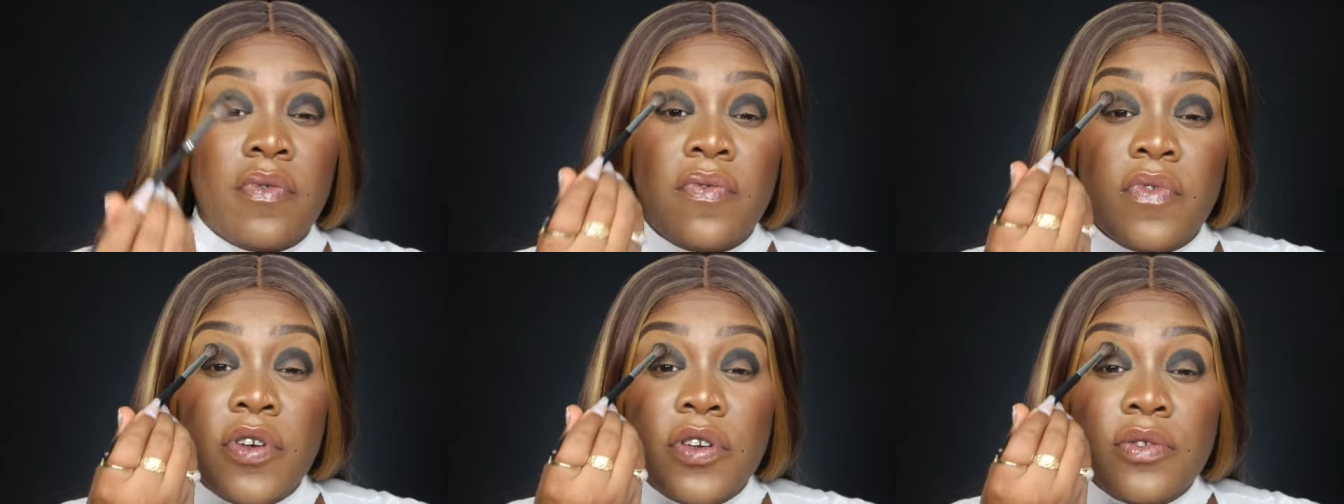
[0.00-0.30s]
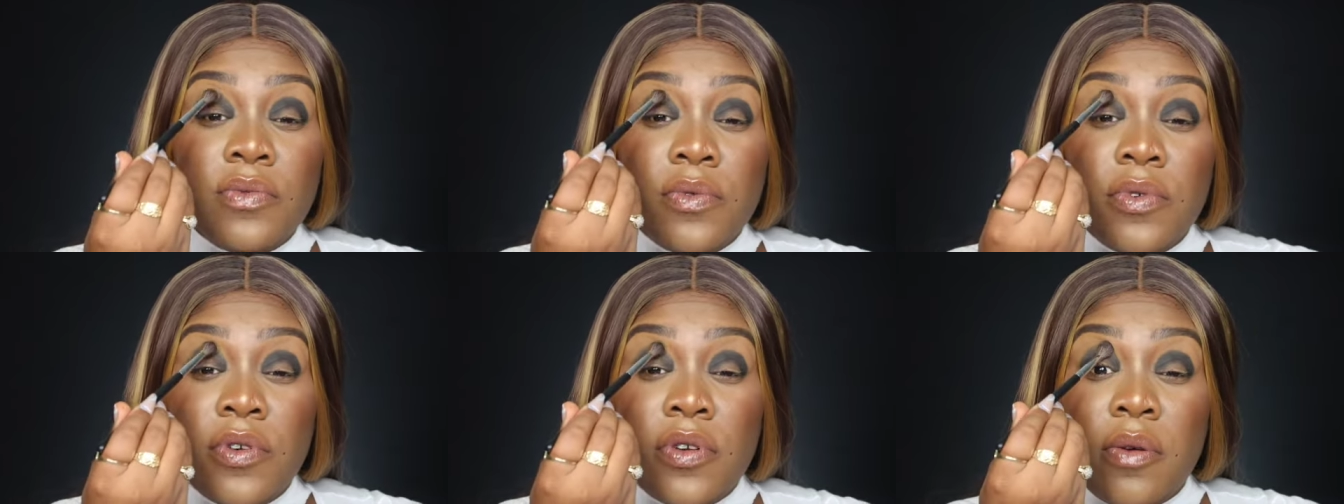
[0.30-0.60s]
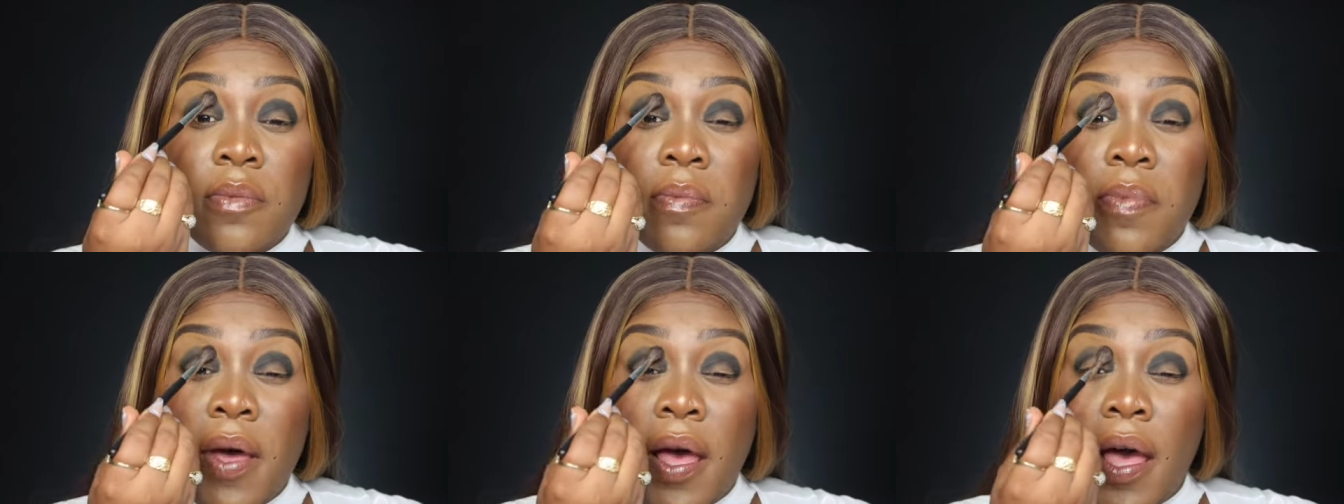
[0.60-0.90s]
first we're
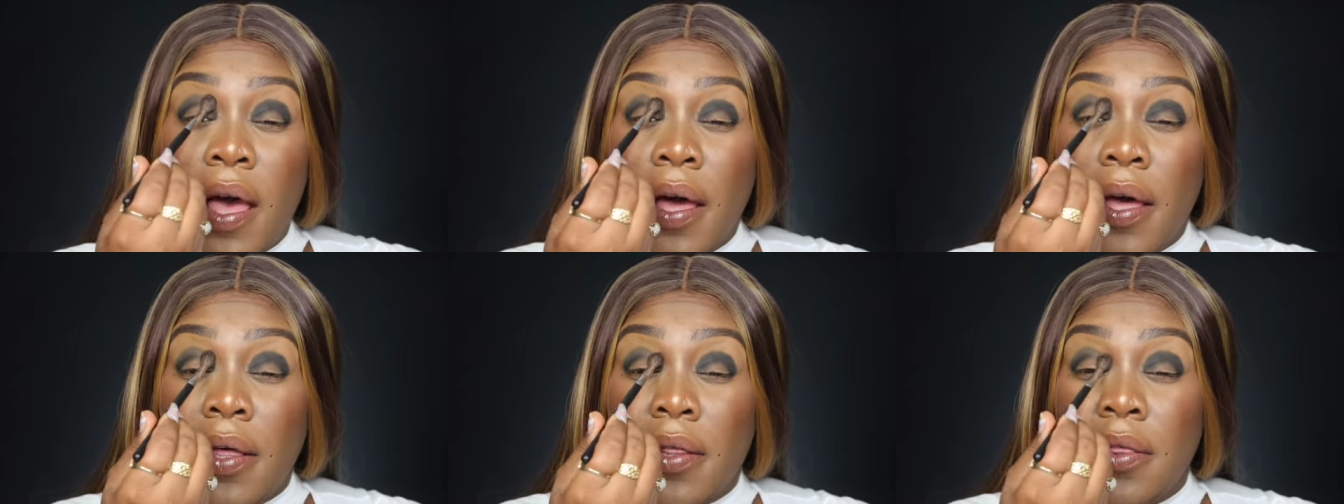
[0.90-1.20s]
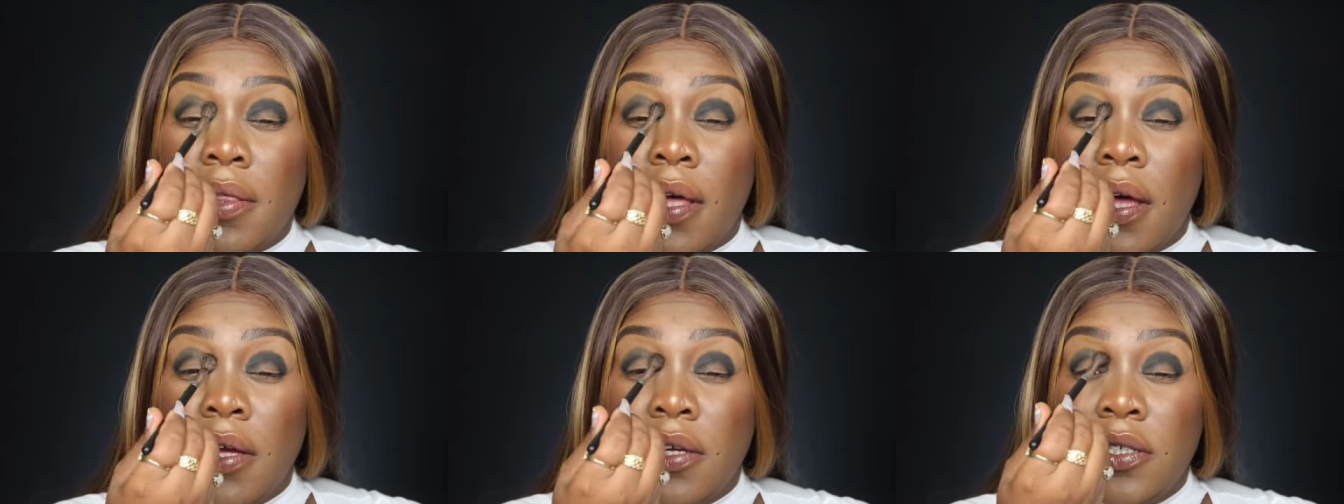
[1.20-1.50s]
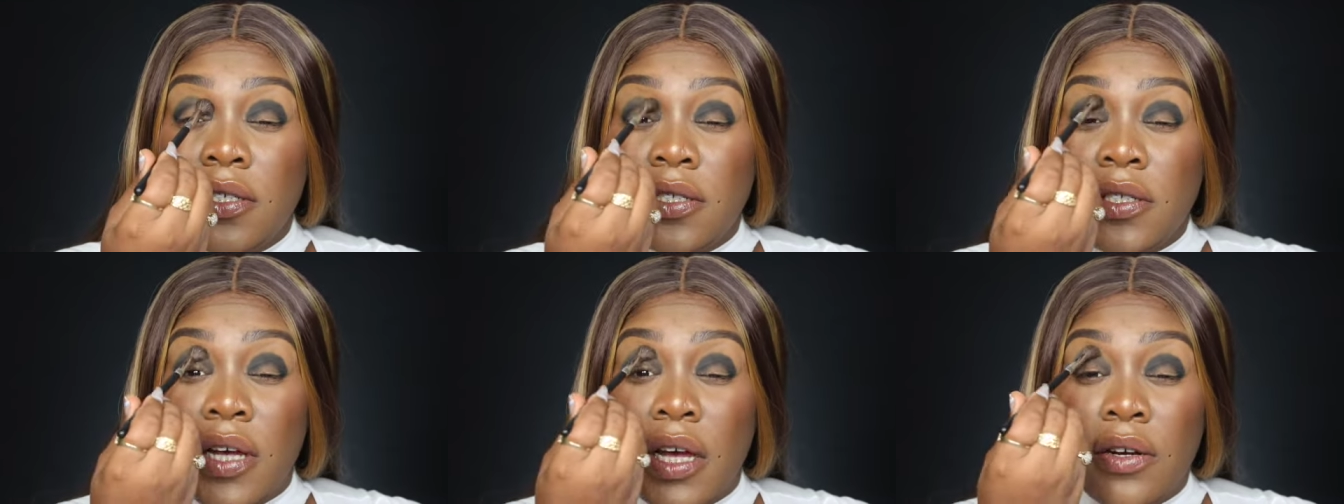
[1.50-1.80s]
going to pack
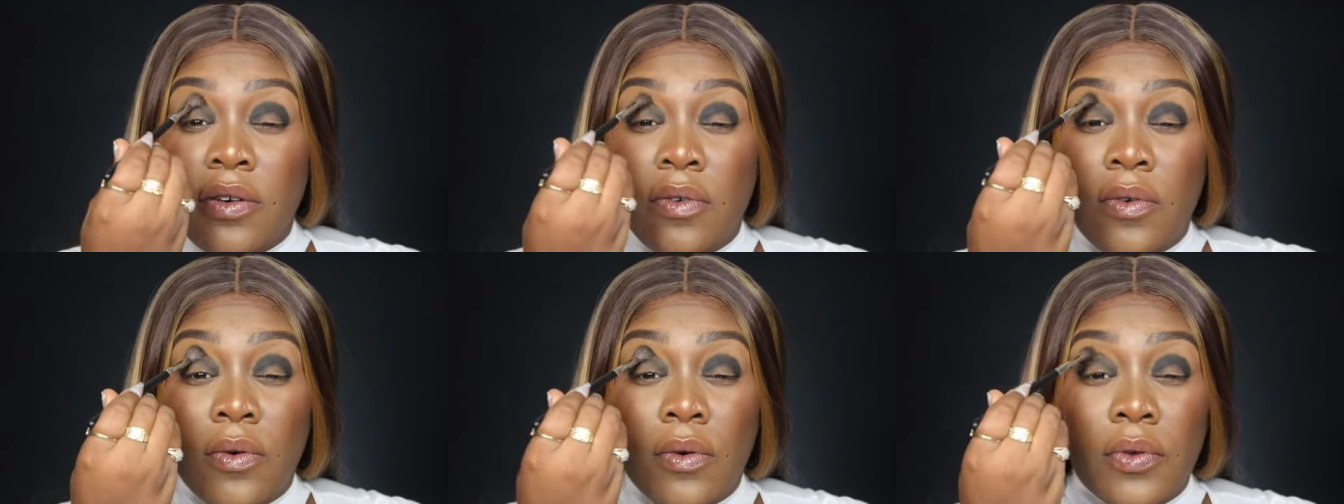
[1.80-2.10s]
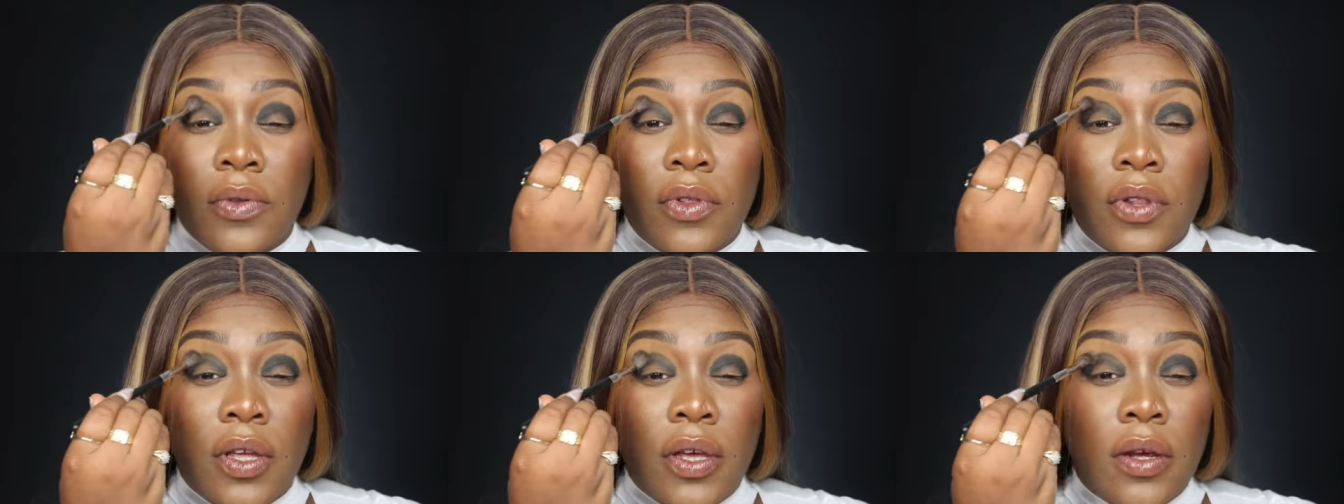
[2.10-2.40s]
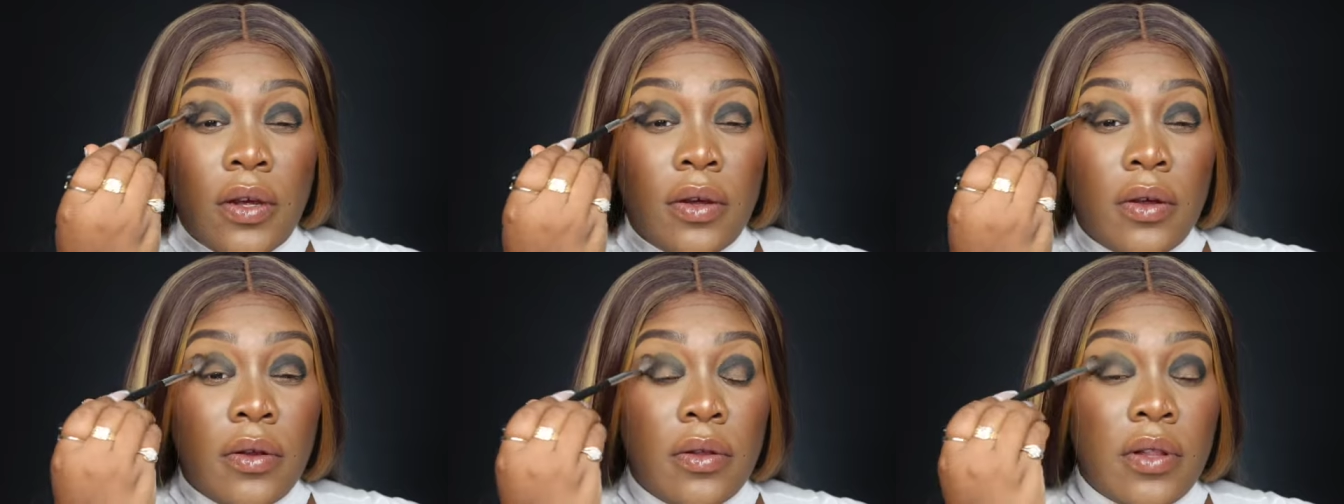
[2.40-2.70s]
that shadow on
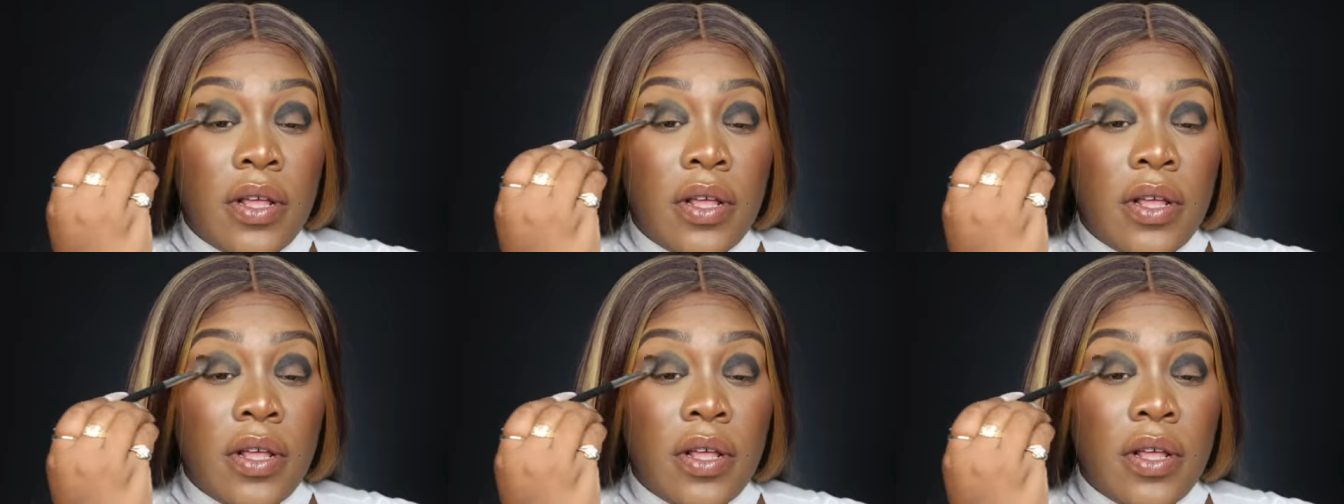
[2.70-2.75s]
there.